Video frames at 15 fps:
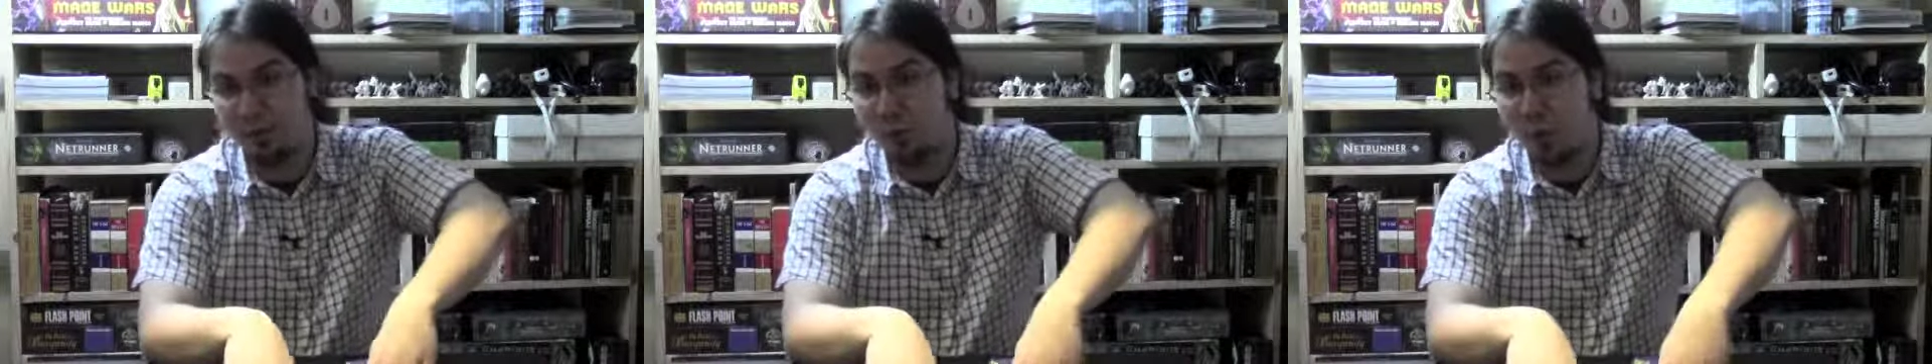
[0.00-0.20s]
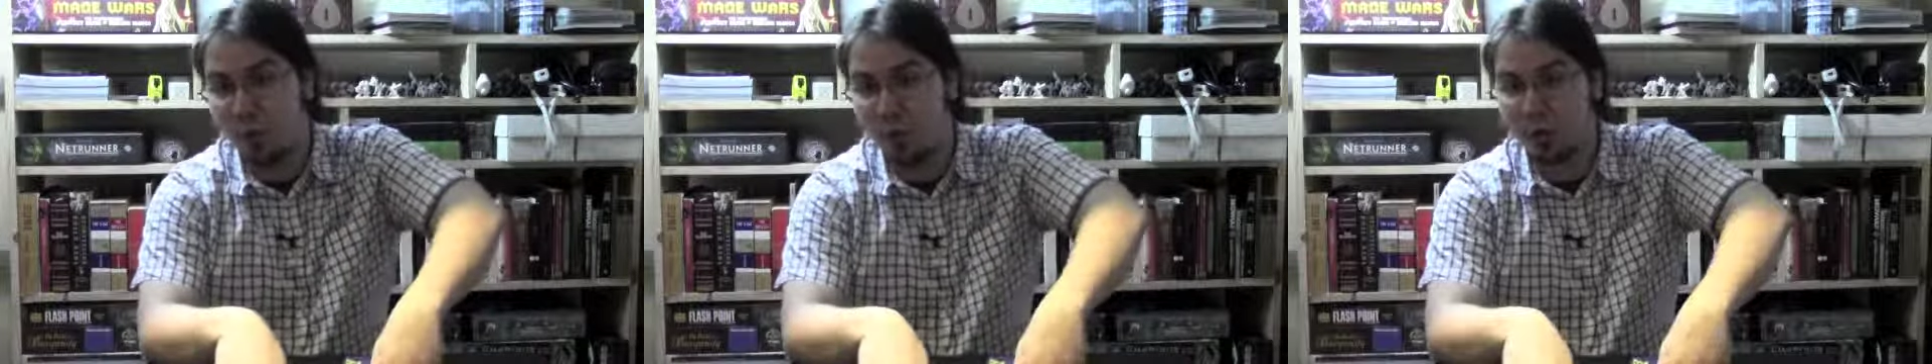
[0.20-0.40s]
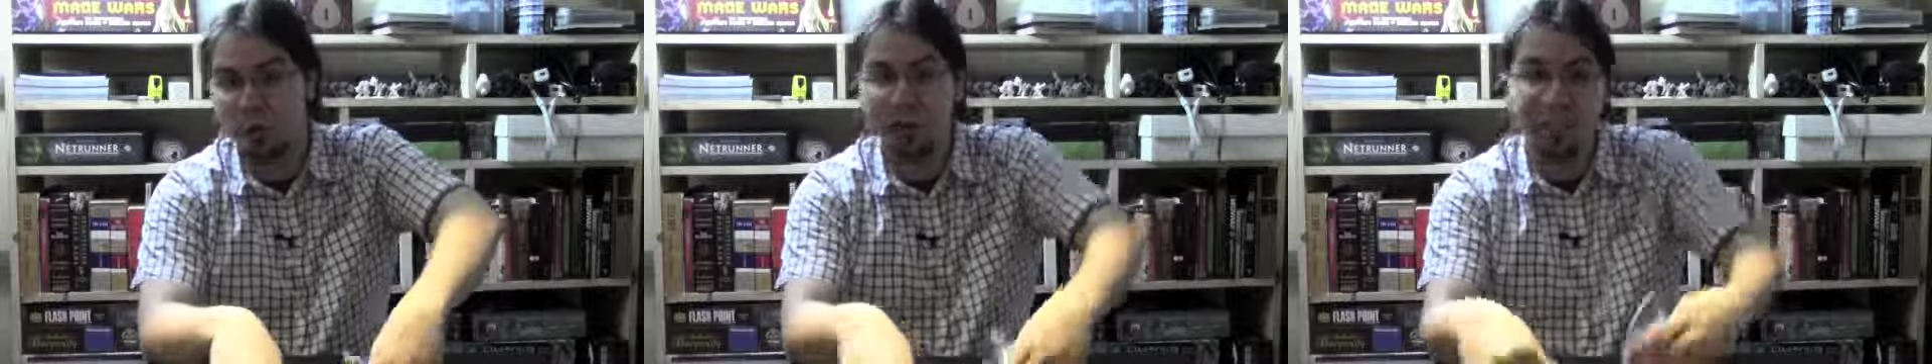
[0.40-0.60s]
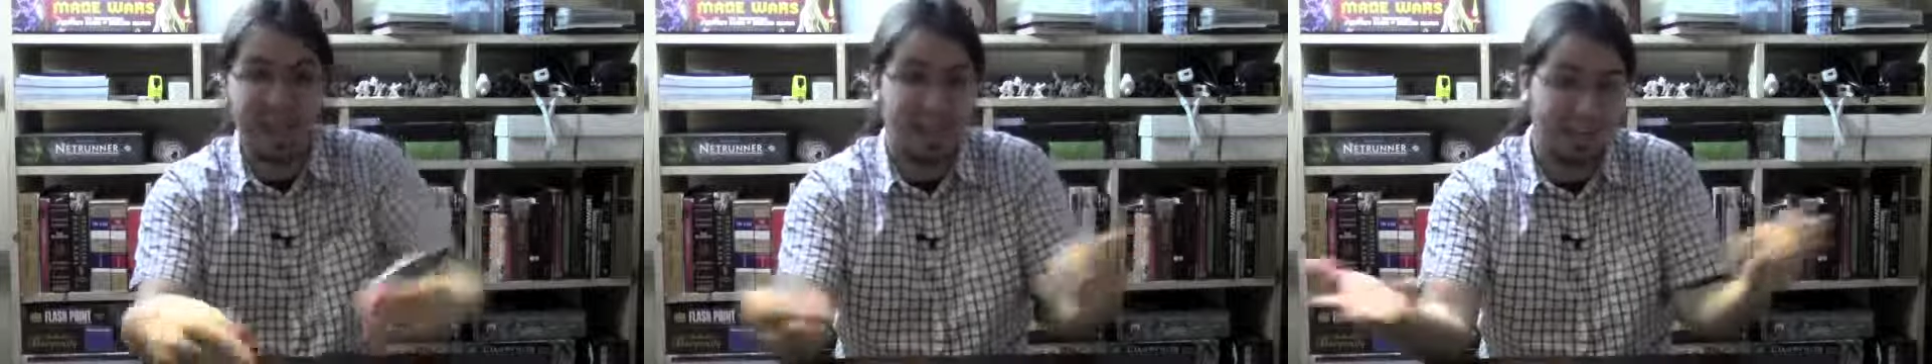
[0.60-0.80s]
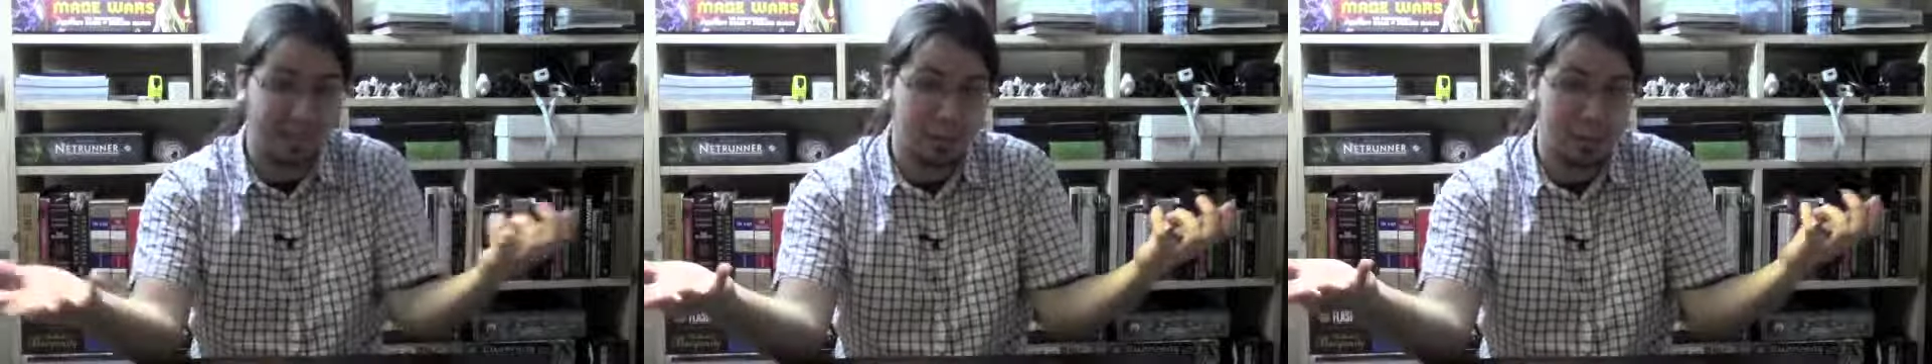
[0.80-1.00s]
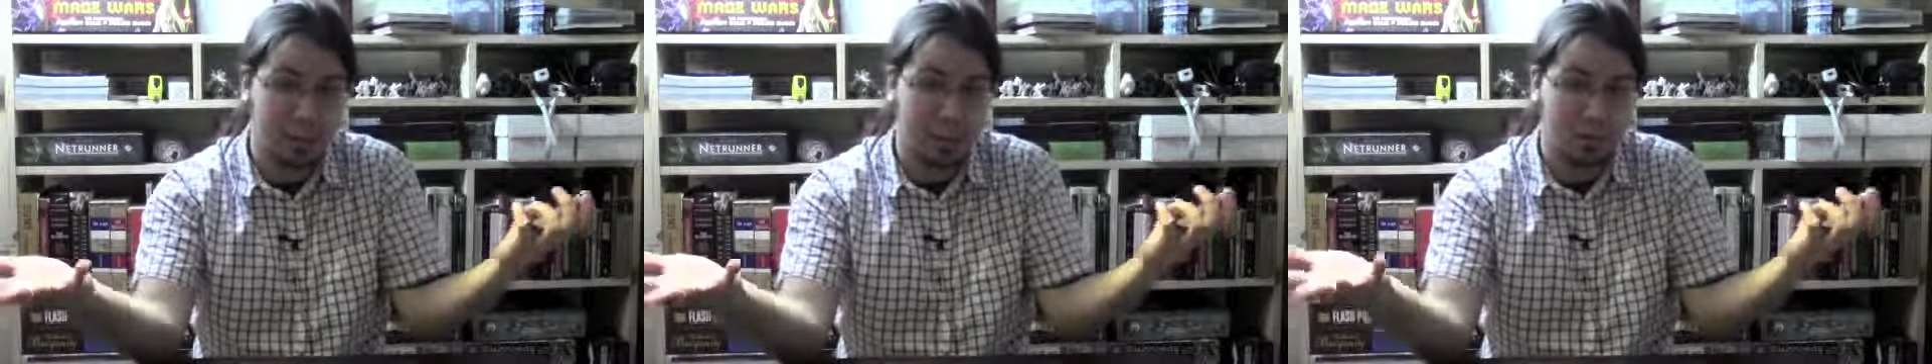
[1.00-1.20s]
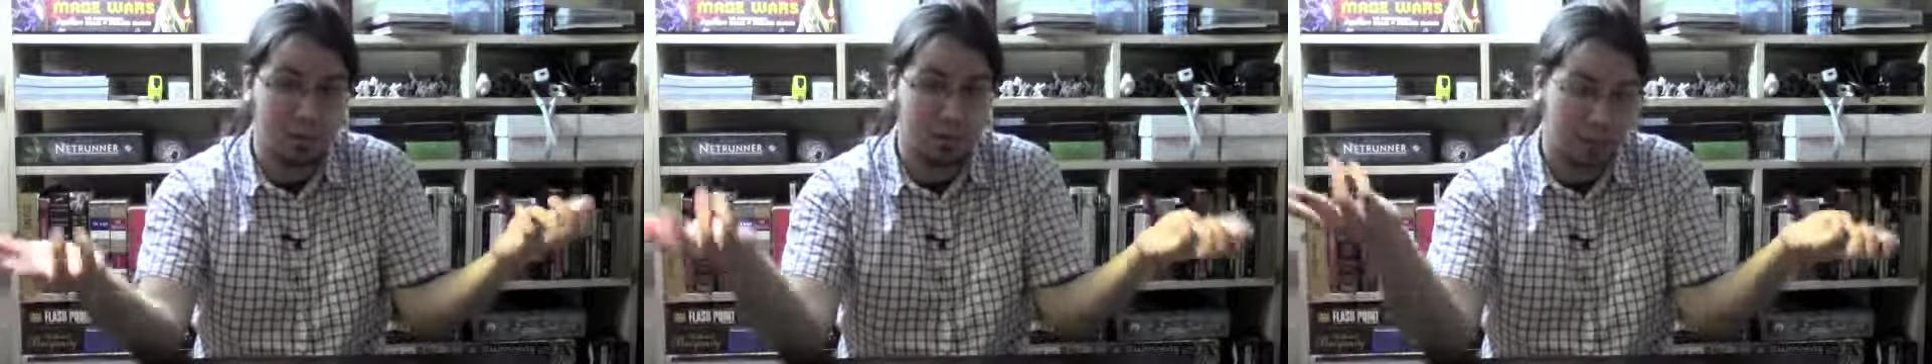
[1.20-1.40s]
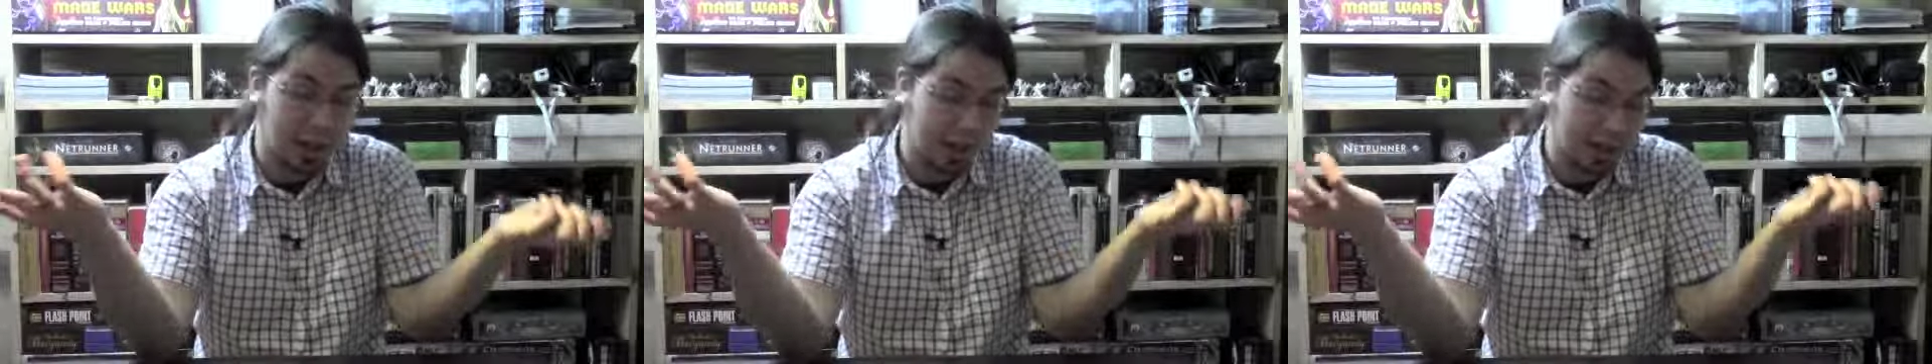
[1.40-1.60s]
4, so that's 18 points
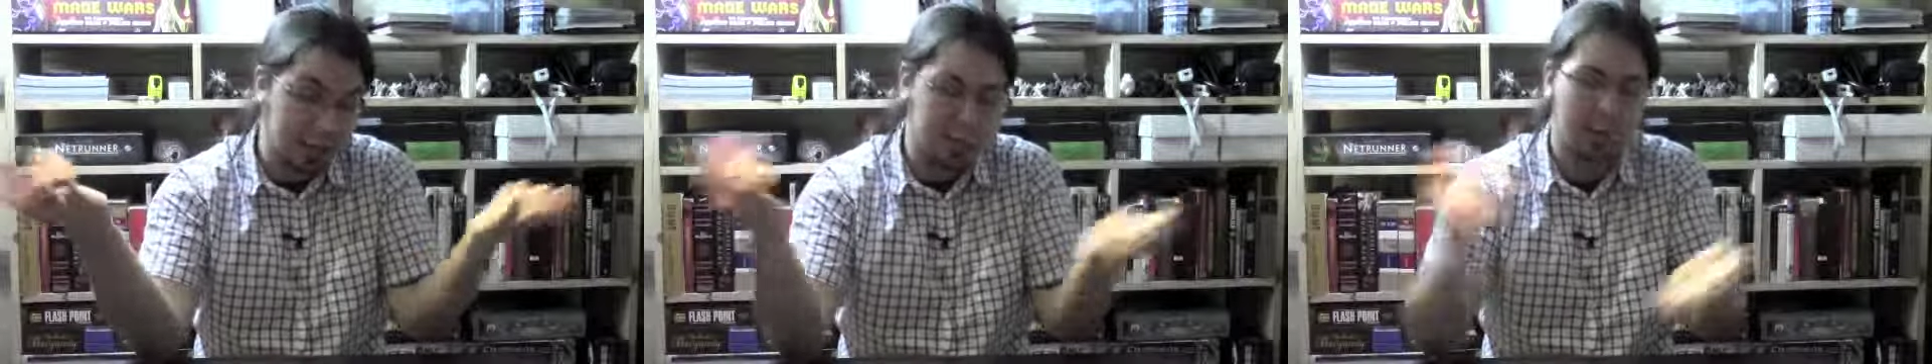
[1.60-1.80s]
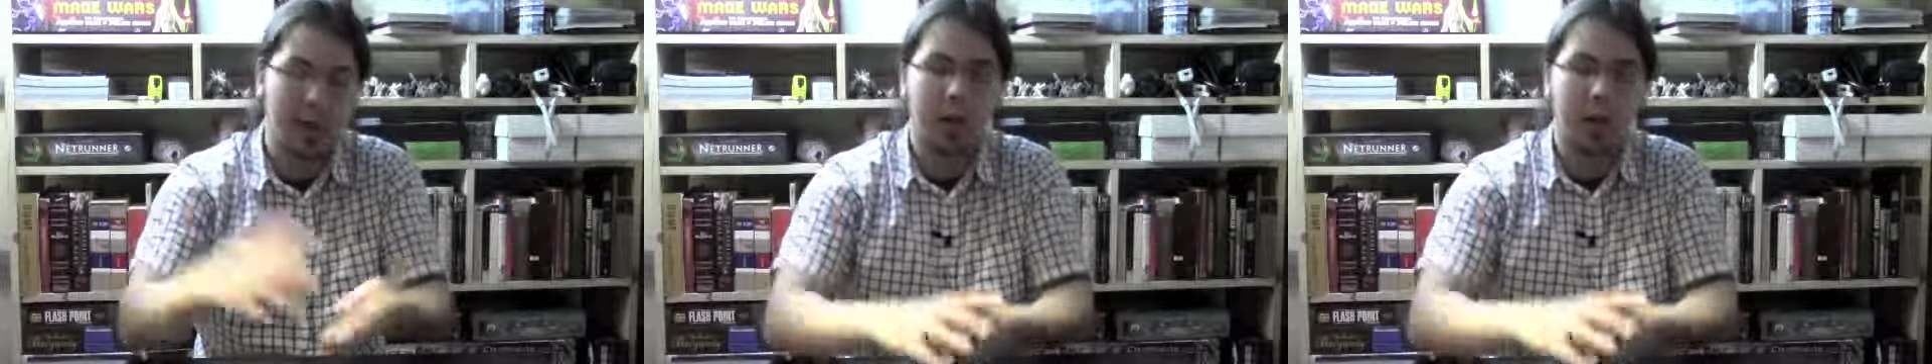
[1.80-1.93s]
altogether.